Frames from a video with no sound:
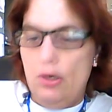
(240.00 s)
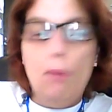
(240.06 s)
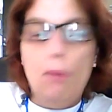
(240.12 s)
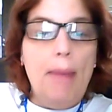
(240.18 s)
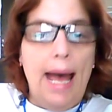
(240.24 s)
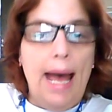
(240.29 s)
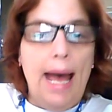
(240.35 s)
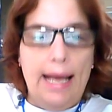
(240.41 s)

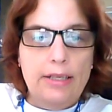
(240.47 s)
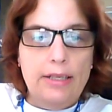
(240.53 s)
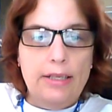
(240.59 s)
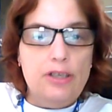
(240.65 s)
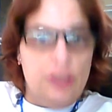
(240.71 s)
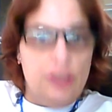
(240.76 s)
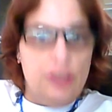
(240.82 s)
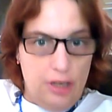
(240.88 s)
Not
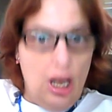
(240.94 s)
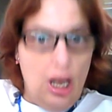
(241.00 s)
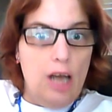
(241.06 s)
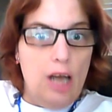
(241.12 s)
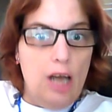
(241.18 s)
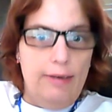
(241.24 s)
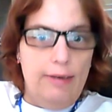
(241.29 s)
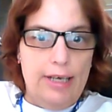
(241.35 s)
bad, just the
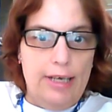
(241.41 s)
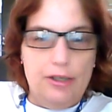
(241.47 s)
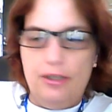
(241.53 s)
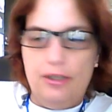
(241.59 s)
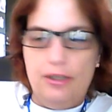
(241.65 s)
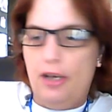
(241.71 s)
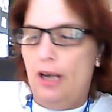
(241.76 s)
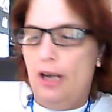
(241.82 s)
colouring
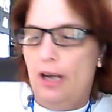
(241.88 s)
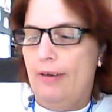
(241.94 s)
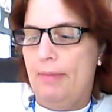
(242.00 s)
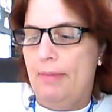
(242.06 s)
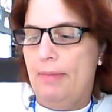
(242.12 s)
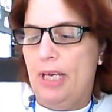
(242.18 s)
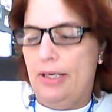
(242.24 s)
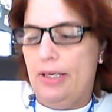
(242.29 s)

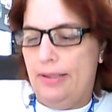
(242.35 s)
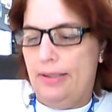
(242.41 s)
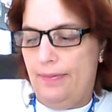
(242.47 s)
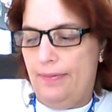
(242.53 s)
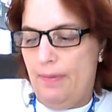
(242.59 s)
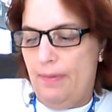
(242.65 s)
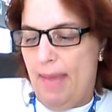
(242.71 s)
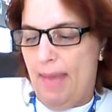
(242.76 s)
because
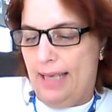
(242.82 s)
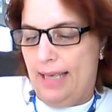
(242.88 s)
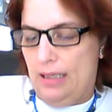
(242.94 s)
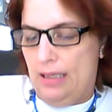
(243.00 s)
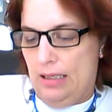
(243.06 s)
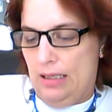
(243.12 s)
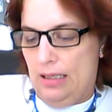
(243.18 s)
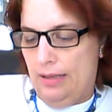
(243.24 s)
of the
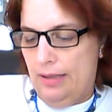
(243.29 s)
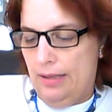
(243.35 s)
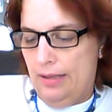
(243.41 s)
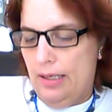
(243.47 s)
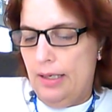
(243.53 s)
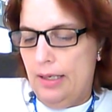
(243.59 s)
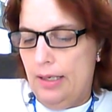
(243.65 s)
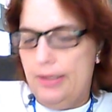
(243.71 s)
metal.
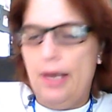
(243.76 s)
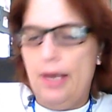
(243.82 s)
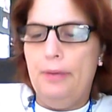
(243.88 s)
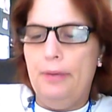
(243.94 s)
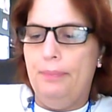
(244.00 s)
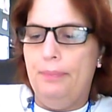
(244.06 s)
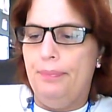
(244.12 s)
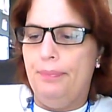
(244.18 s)

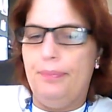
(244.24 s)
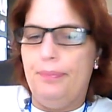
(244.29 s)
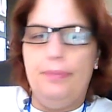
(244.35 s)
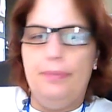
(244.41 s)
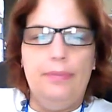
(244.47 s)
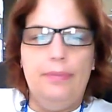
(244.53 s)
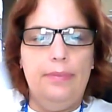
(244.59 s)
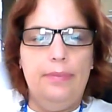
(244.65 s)
So,
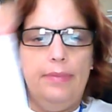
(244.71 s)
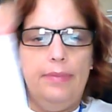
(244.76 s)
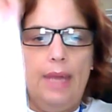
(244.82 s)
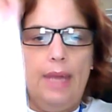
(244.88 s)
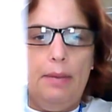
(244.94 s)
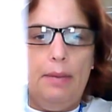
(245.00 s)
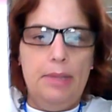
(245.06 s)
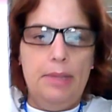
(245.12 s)

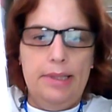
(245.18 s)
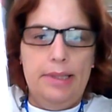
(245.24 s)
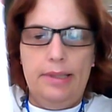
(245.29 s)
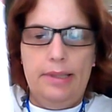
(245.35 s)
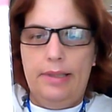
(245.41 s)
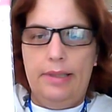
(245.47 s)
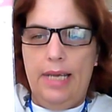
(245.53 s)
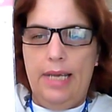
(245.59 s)
that
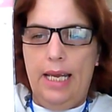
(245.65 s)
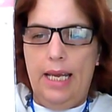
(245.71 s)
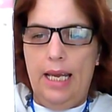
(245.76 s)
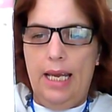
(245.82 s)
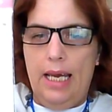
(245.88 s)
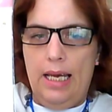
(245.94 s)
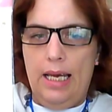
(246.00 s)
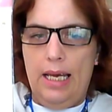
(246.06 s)
was
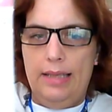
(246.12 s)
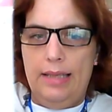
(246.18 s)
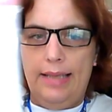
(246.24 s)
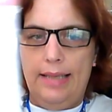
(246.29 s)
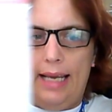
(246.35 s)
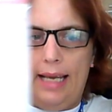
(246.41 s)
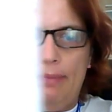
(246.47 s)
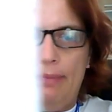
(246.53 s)
the
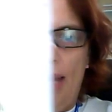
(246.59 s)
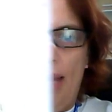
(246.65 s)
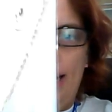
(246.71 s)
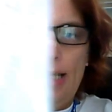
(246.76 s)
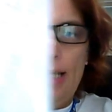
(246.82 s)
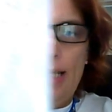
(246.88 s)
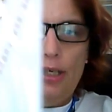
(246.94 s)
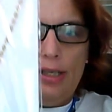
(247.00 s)
second
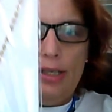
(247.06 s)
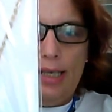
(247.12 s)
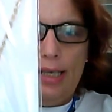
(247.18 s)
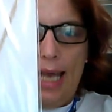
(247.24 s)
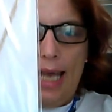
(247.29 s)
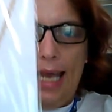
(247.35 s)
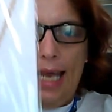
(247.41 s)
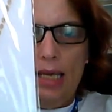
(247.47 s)
package
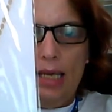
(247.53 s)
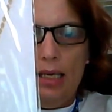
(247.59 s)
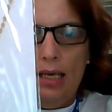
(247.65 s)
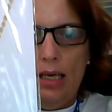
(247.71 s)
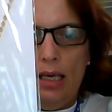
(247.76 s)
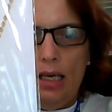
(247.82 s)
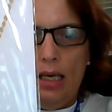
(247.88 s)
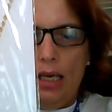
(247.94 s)
today.
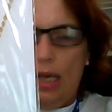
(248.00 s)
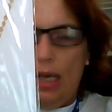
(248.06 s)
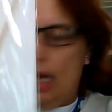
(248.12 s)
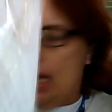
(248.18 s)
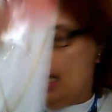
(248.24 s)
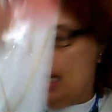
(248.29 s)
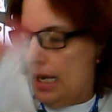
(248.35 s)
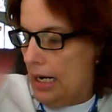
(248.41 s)

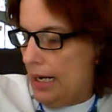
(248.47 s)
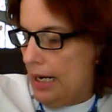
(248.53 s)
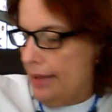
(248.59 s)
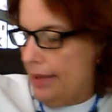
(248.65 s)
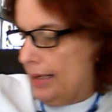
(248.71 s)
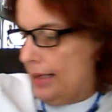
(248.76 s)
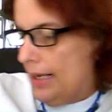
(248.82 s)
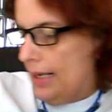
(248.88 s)
And
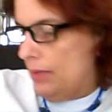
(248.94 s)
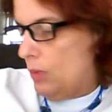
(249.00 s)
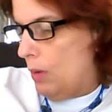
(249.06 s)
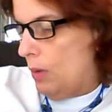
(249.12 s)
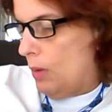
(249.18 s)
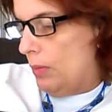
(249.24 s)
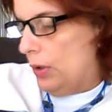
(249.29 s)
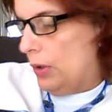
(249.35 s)
I think
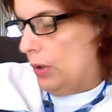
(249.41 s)
there's one